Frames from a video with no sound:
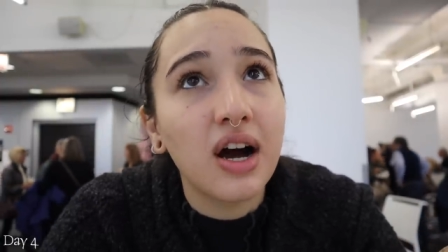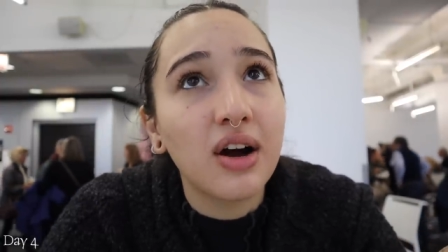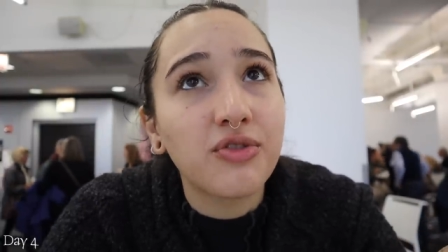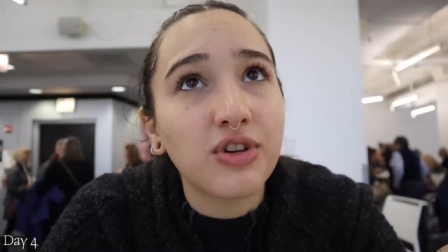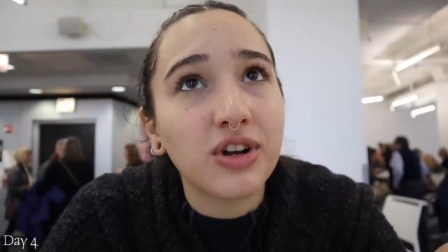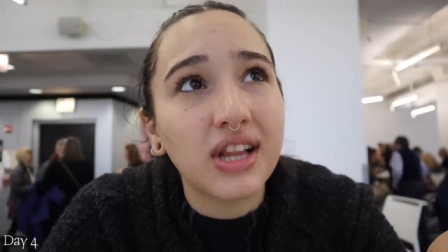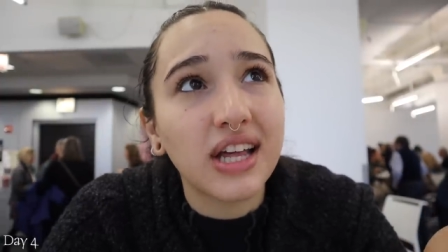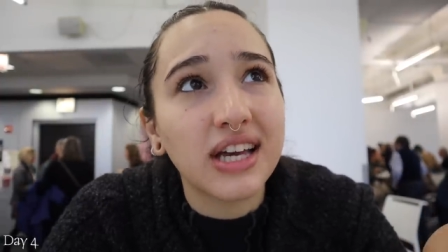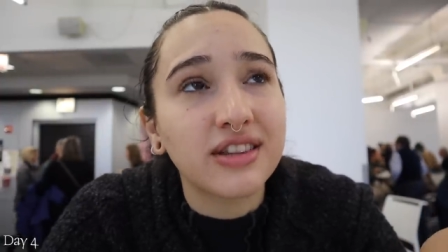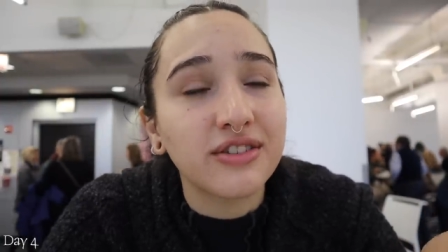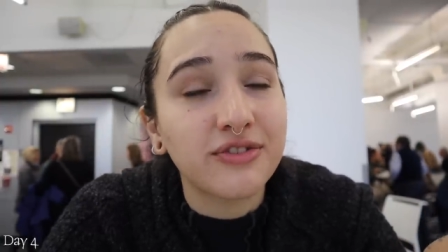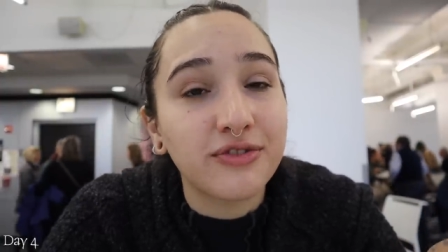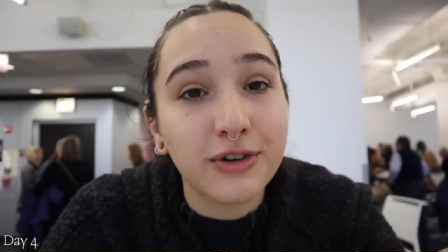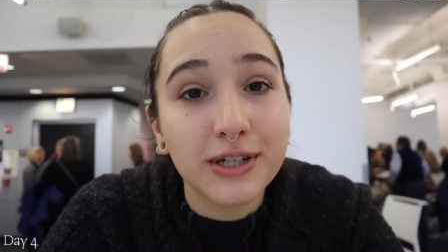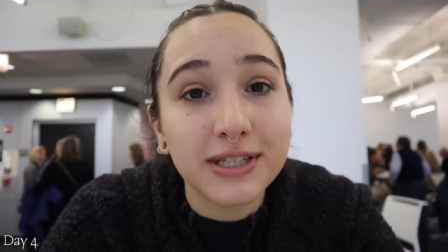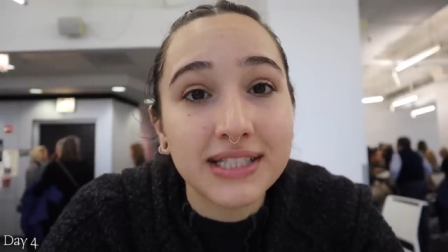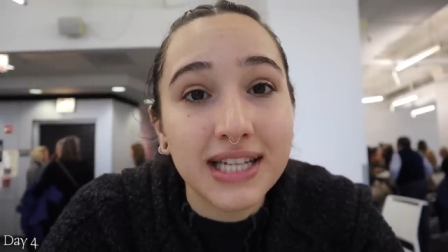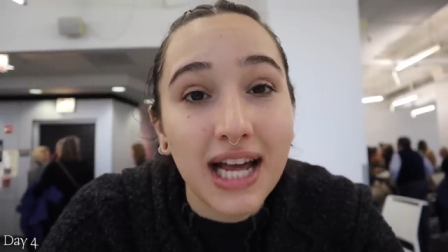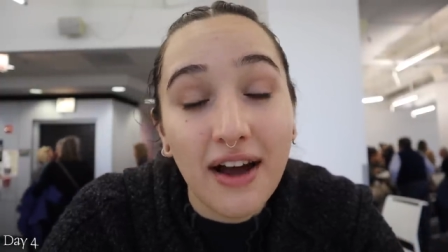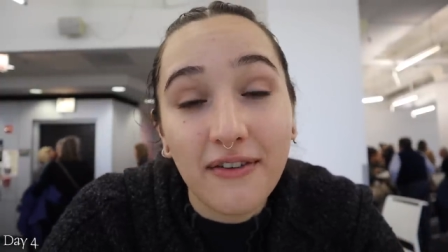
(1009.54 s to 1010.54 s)
for like the
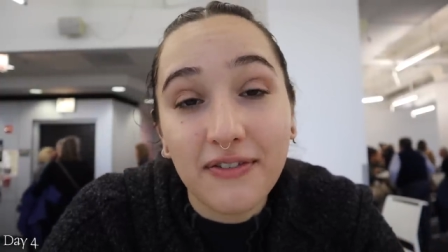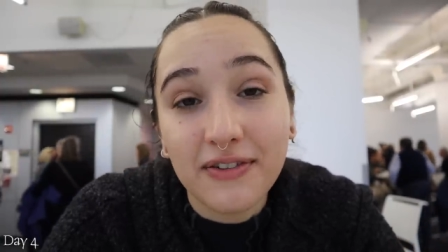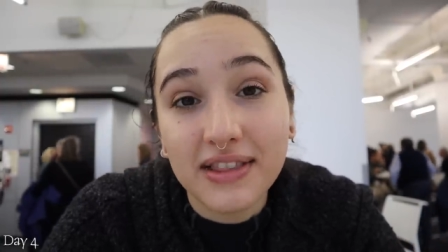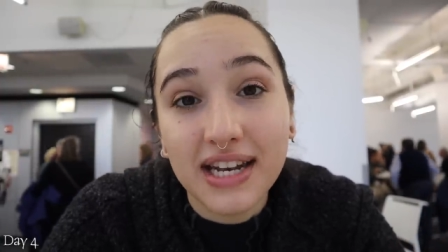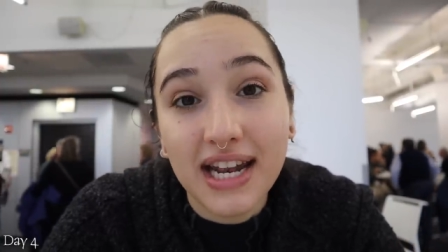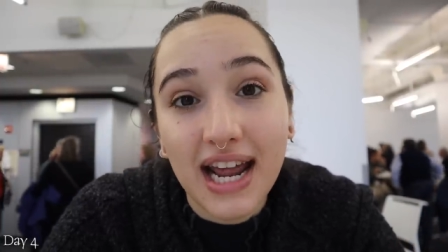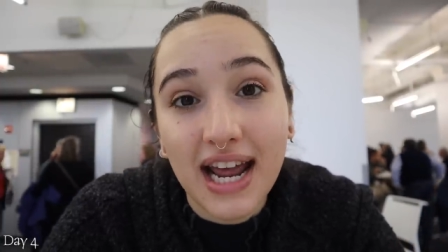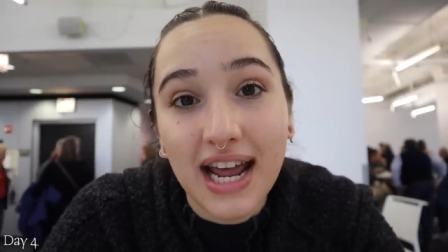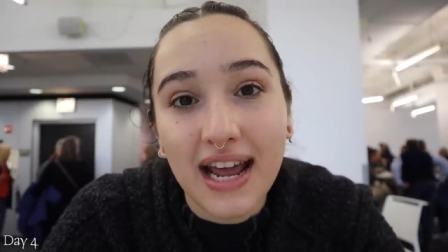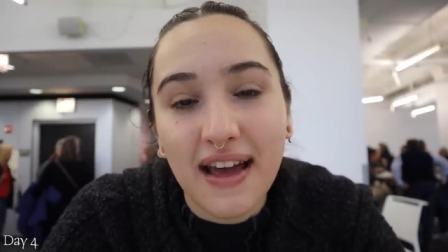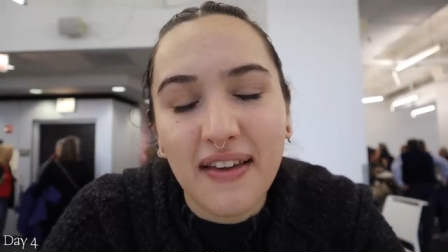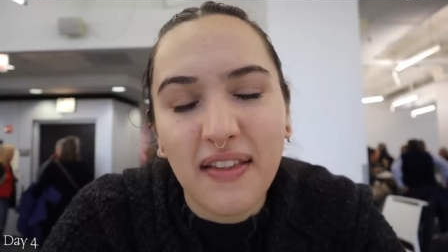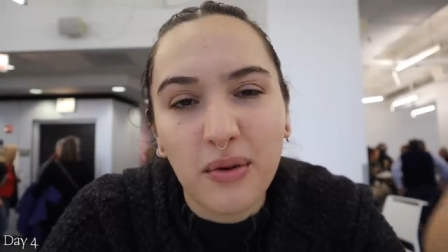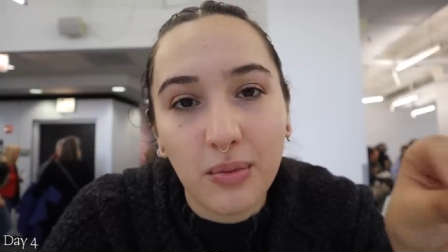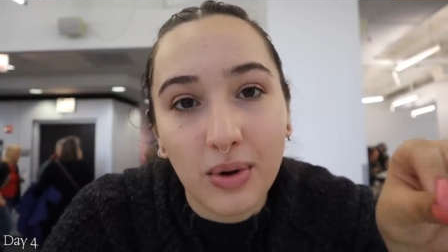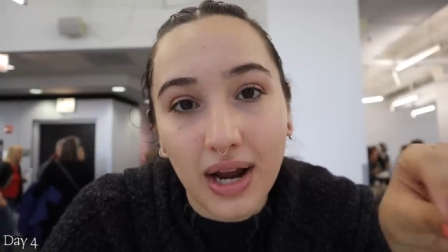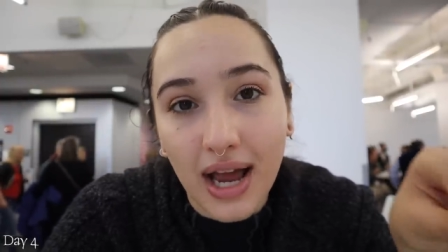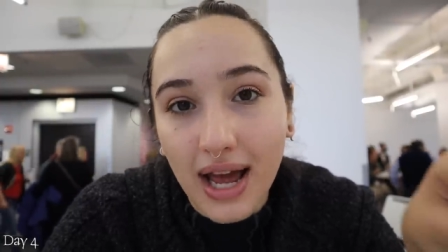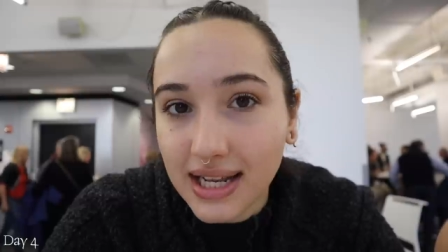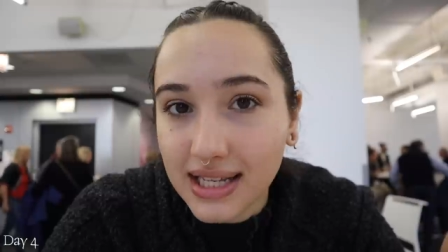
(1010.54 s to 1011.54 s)
first half of the day, and
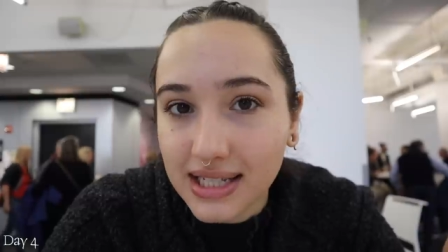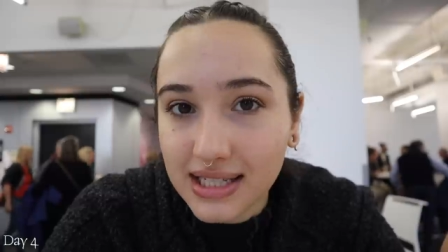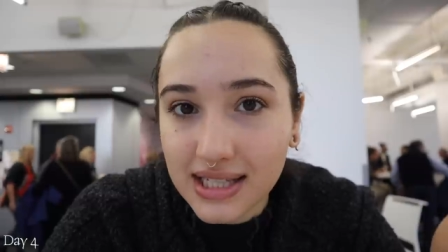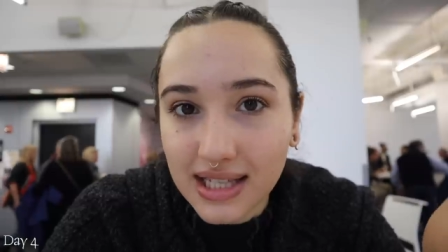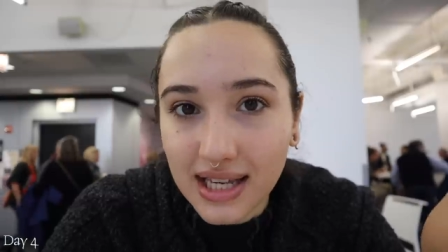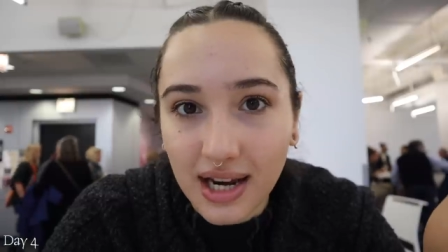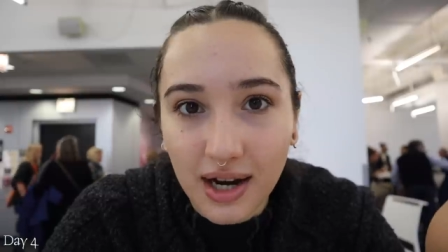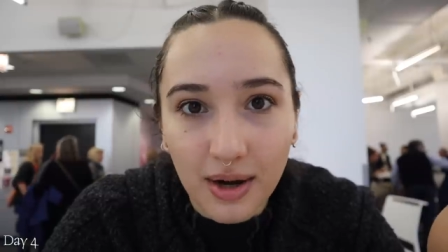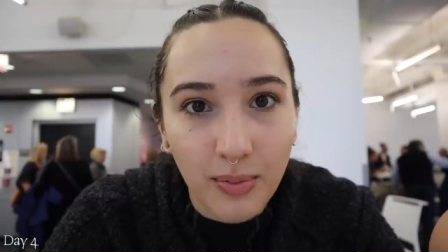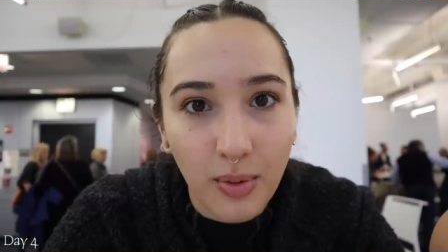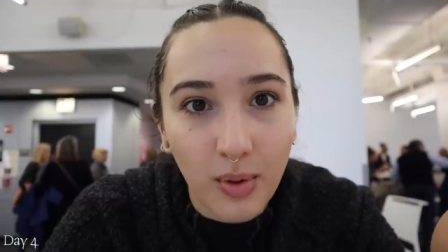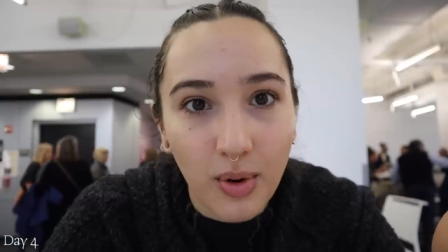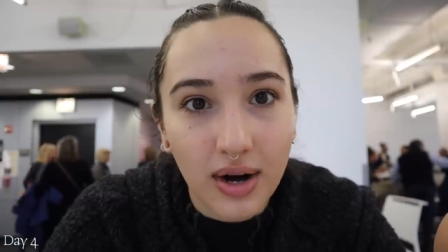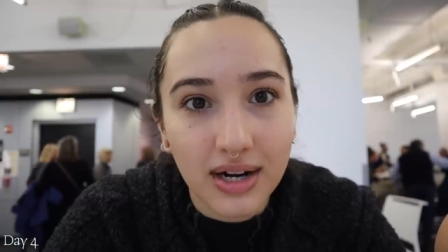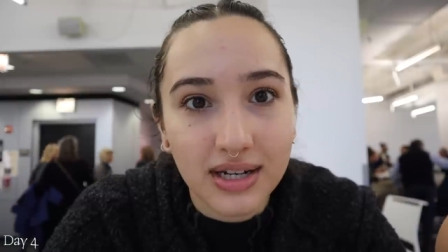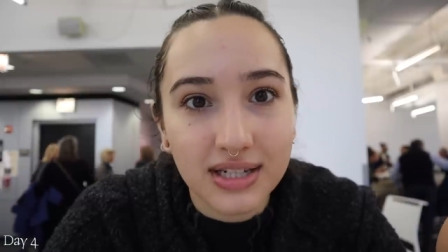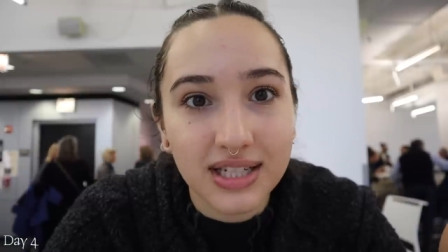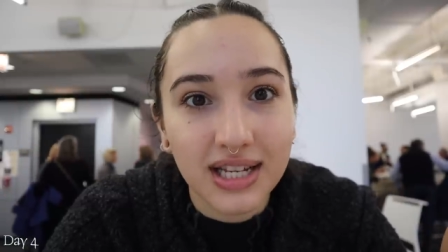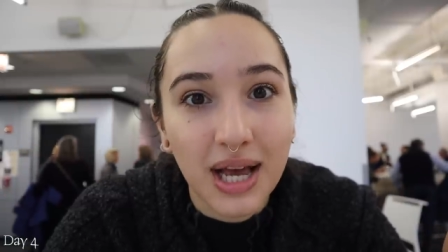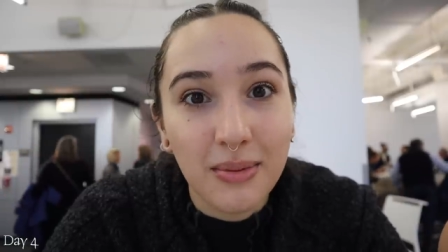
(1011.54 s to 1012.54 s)
then we're heading to the
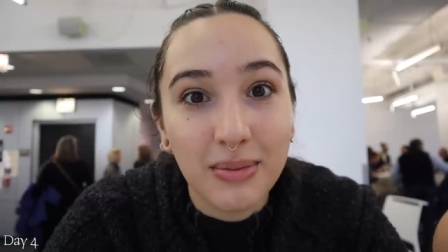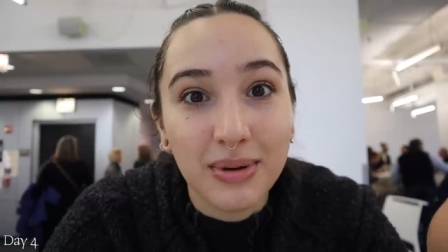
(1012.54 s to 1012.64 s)
airport